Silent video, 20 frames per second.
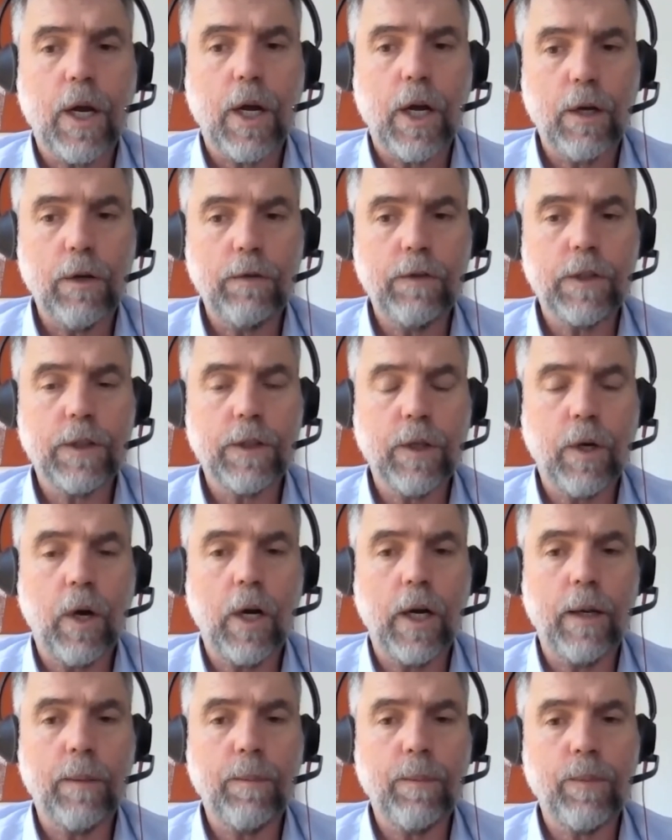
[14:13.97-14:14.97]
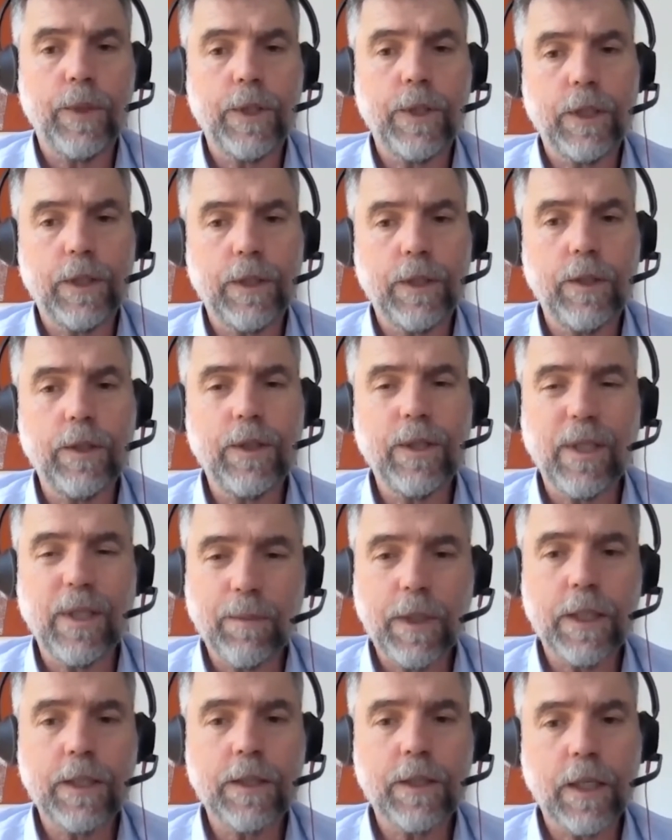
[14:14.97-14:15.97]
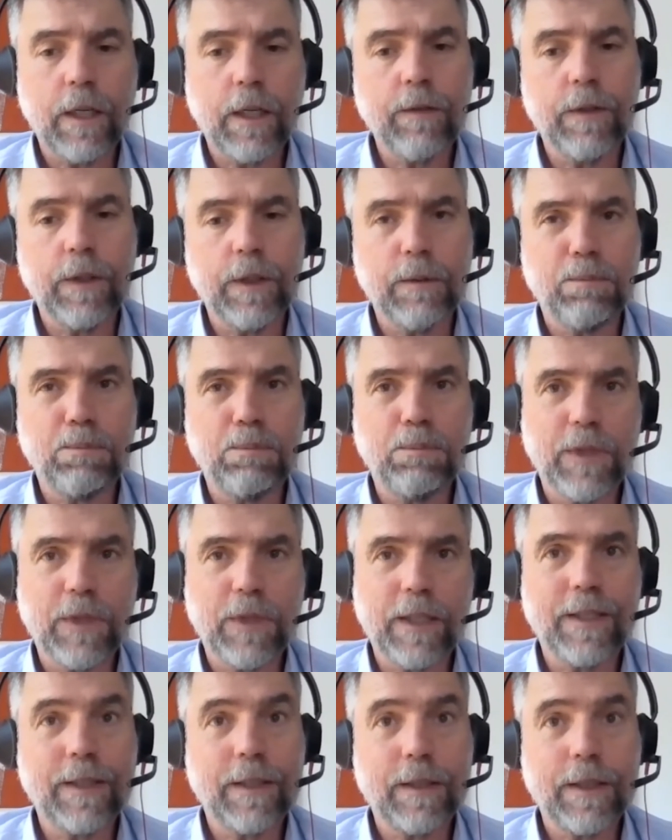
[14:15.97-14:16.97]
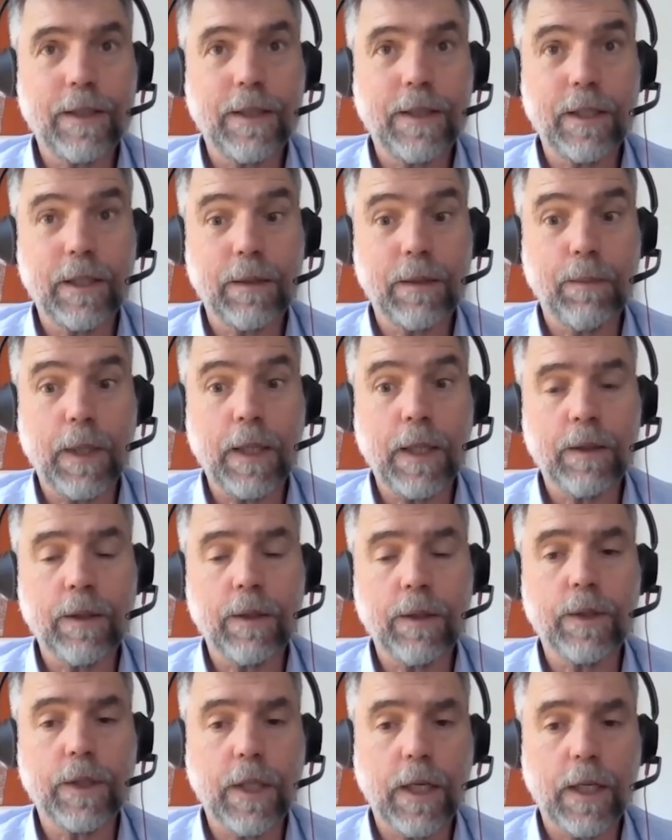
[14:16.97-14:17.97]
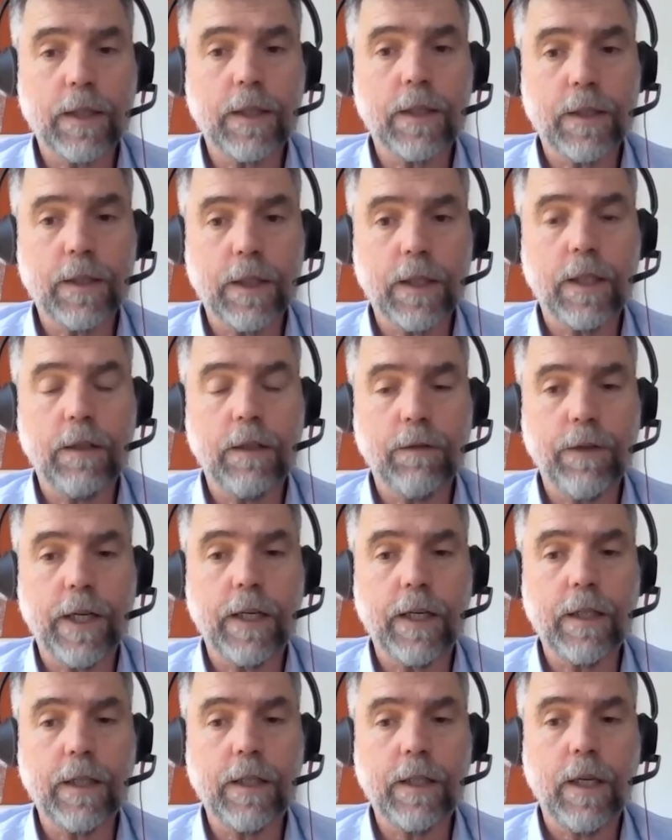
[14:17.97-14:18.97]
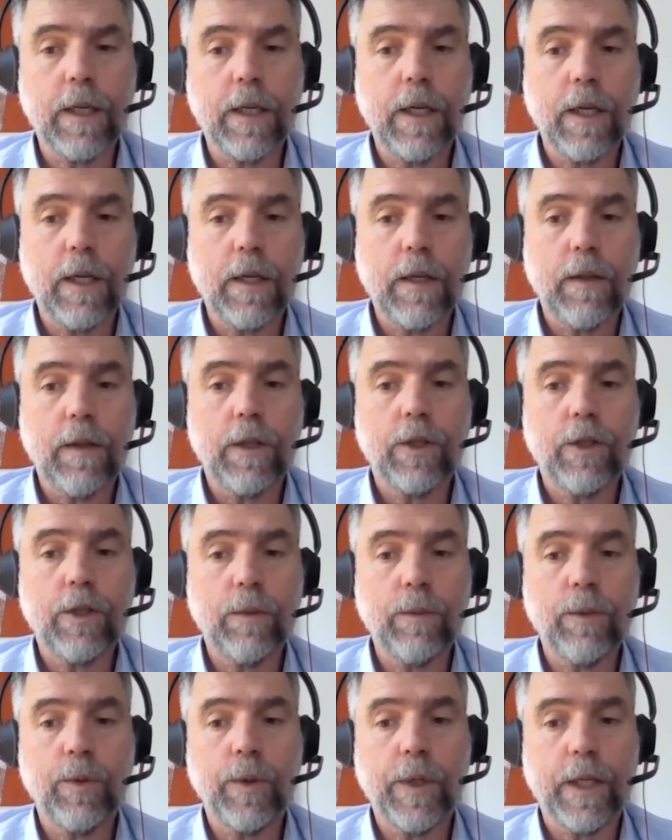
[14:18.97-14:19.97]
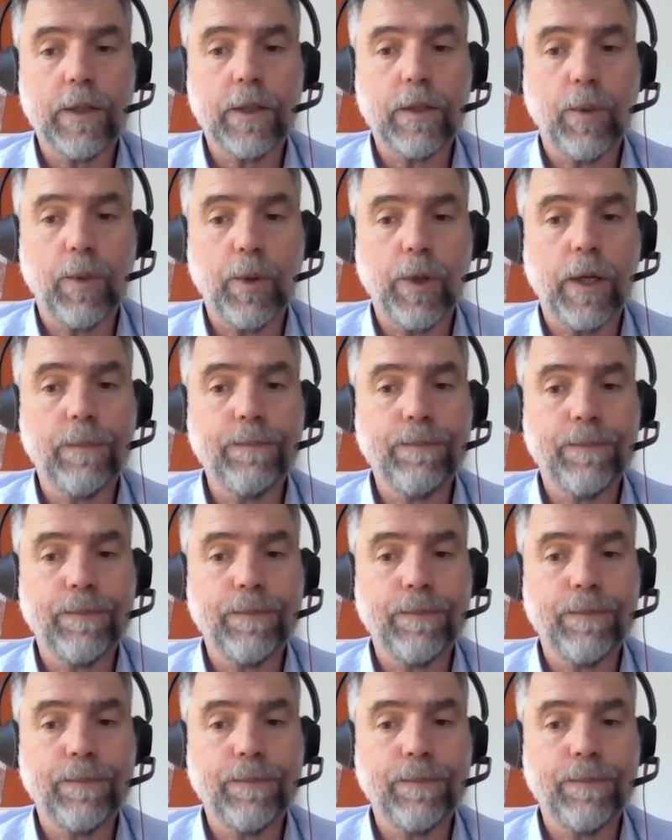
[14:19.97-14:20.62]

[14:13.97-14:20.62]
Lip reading: over time, which usually means over, say, 6 months, you'll start to see an effect, the tumour will get smaller.